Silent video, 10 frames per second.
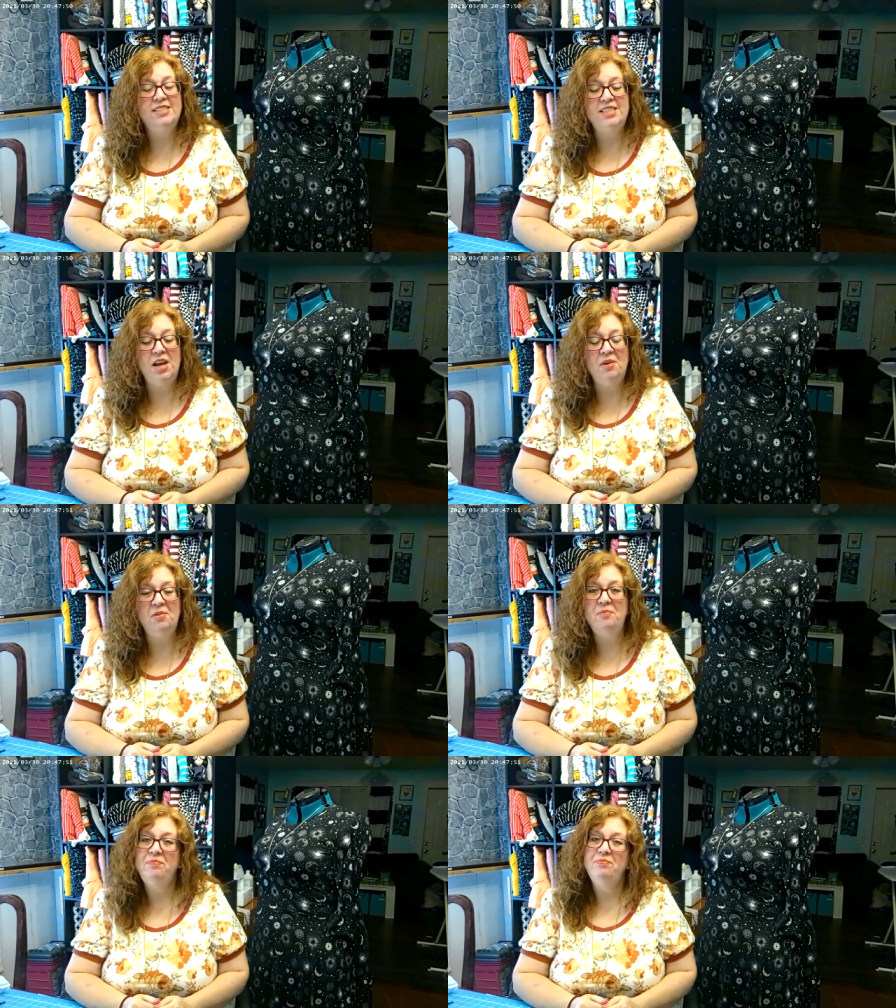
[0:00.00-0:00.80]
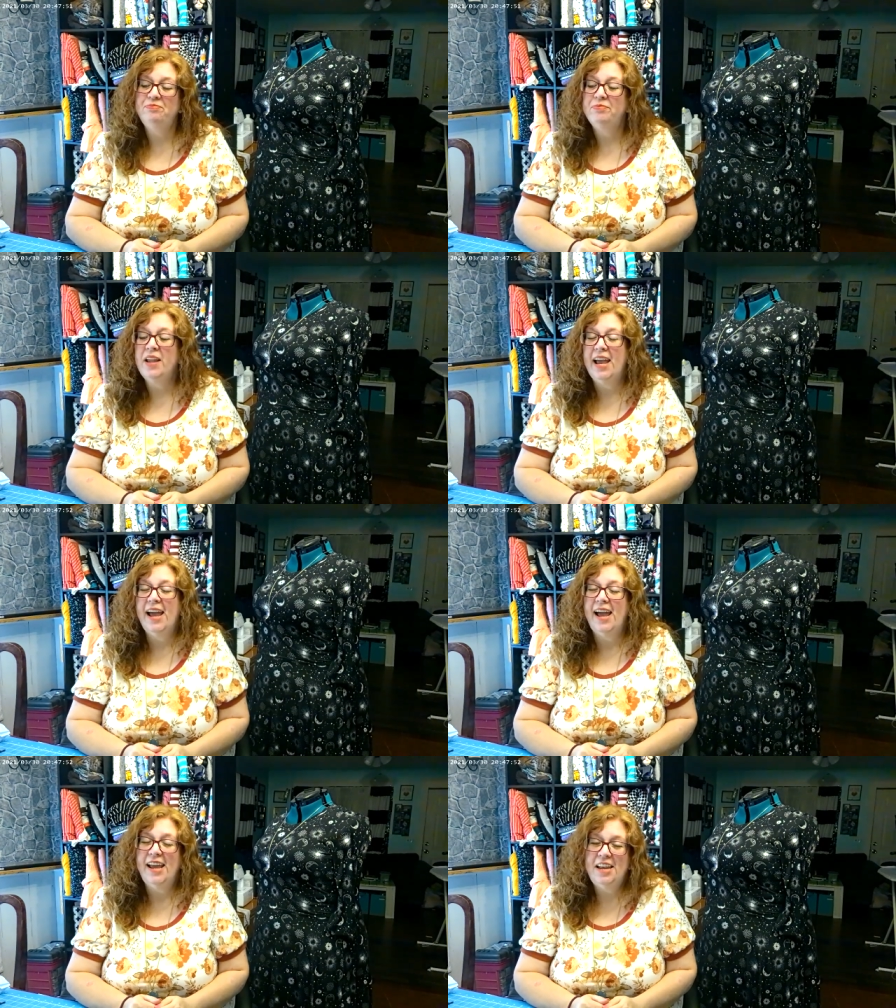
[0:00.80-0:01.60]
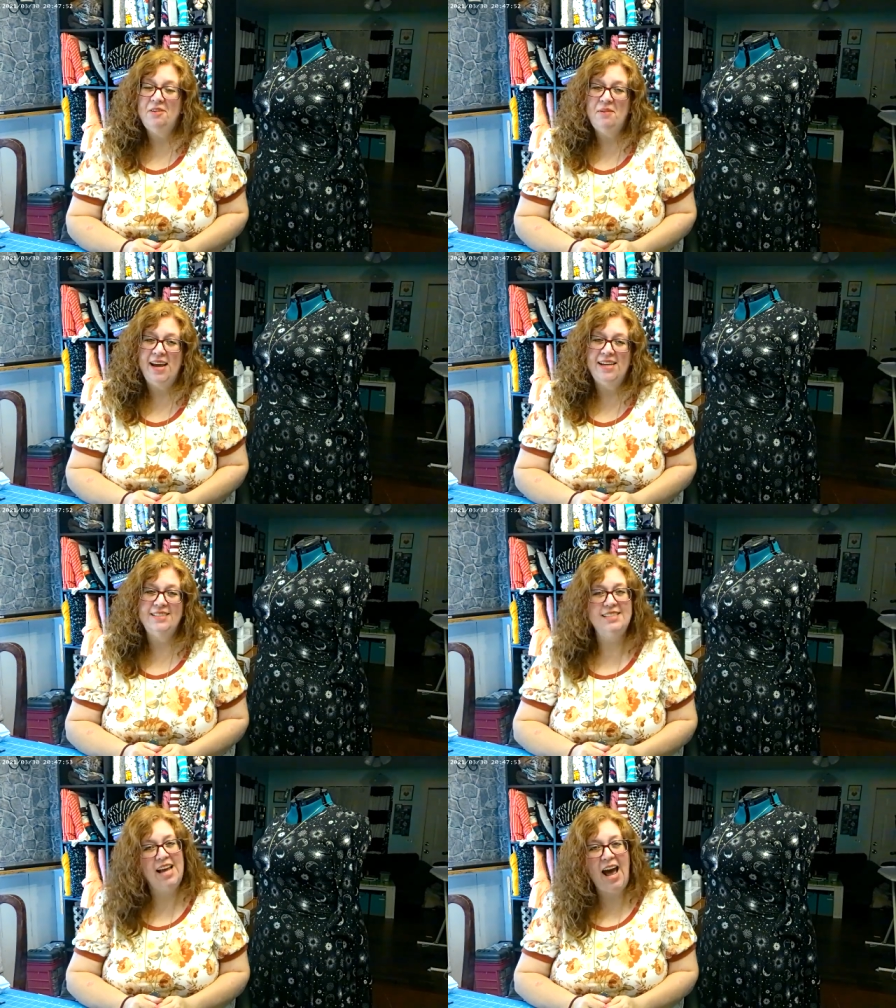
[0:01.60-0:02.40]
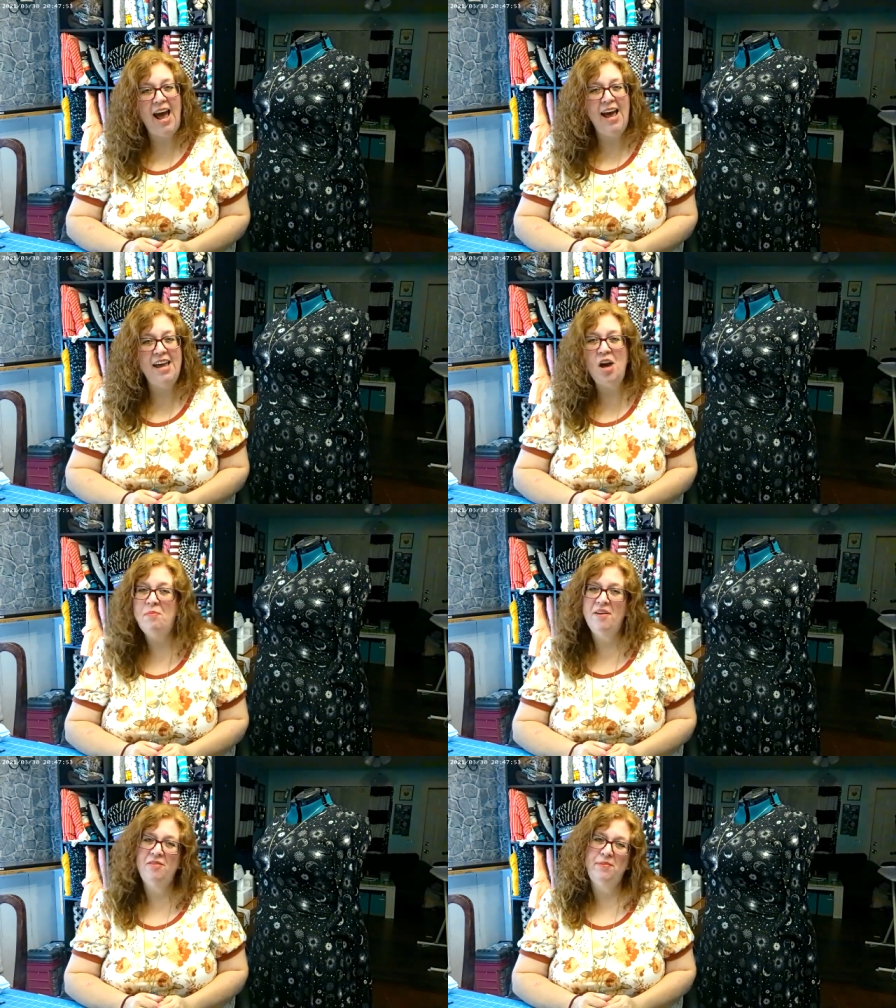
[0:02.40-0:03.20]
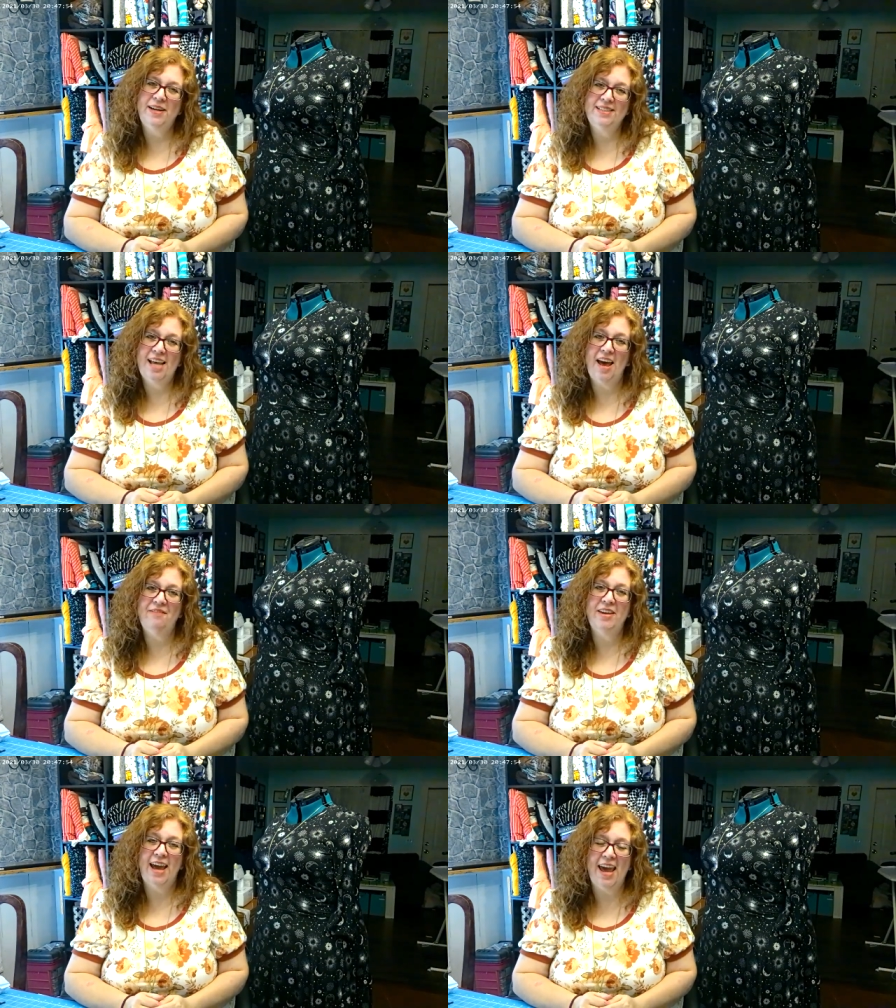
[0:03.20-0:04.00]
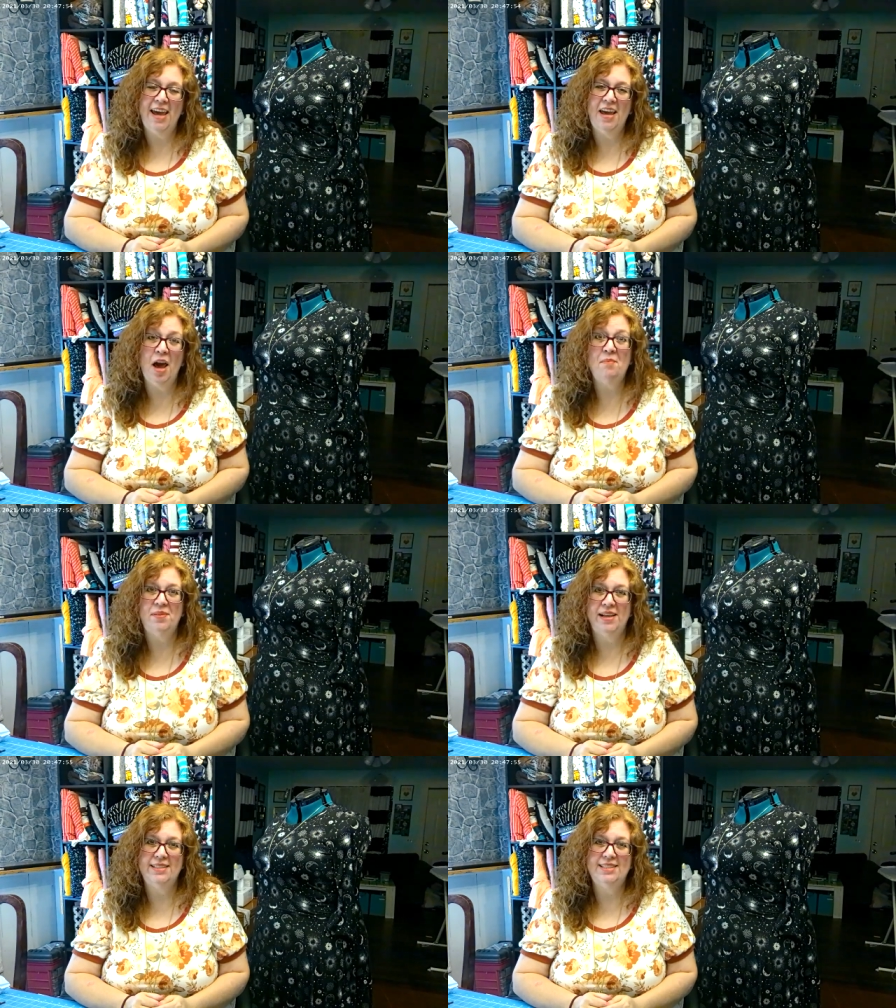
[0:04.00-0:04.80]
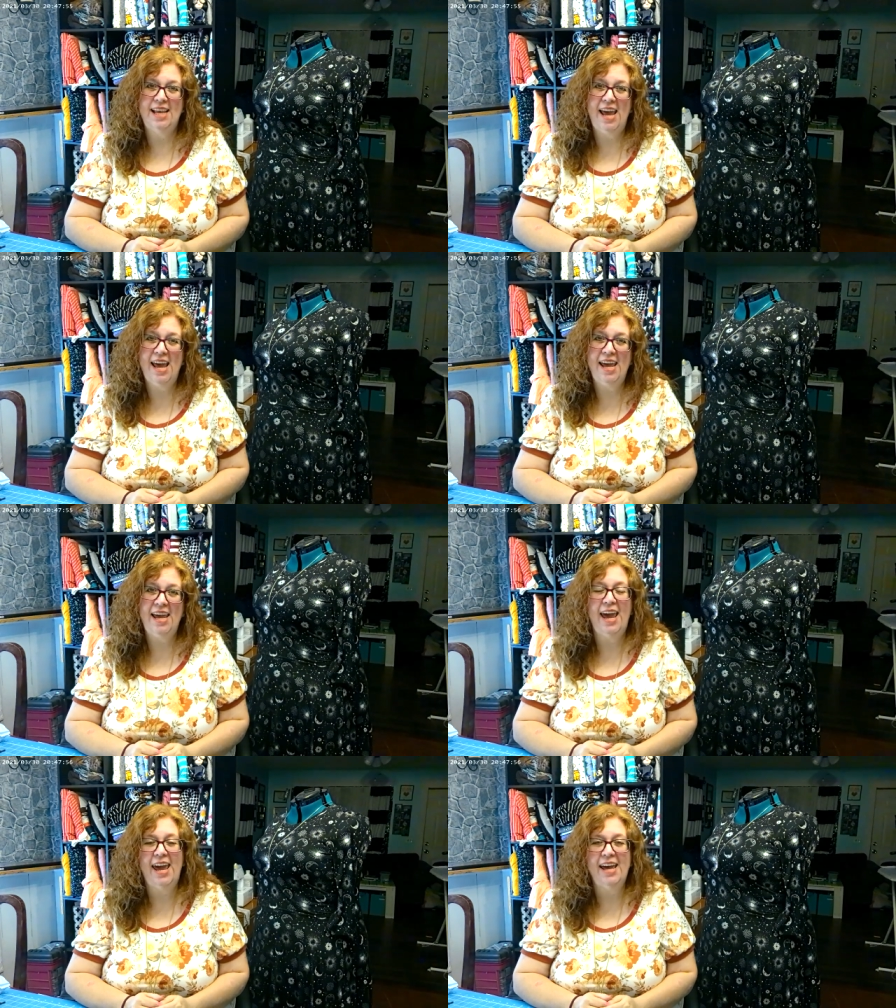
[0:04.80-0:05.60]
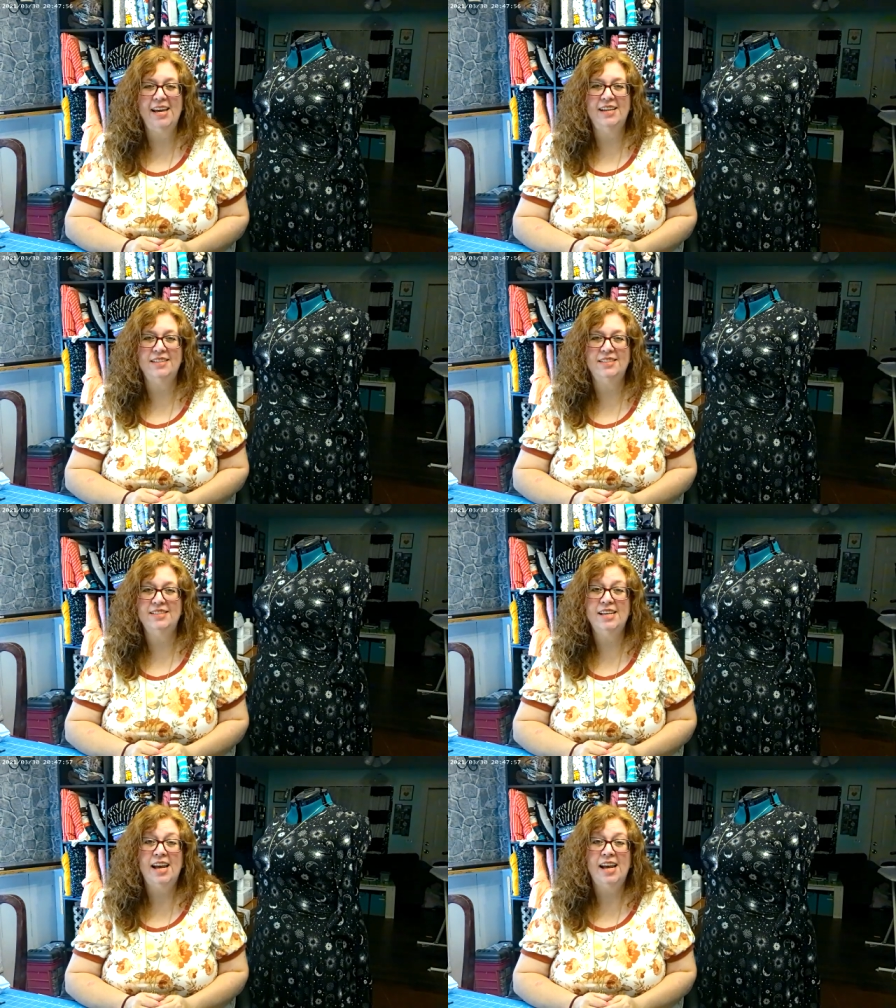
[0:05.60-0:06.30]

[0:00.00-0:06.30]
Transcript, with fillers: So, anyways, I hope everybody's having a blessed day and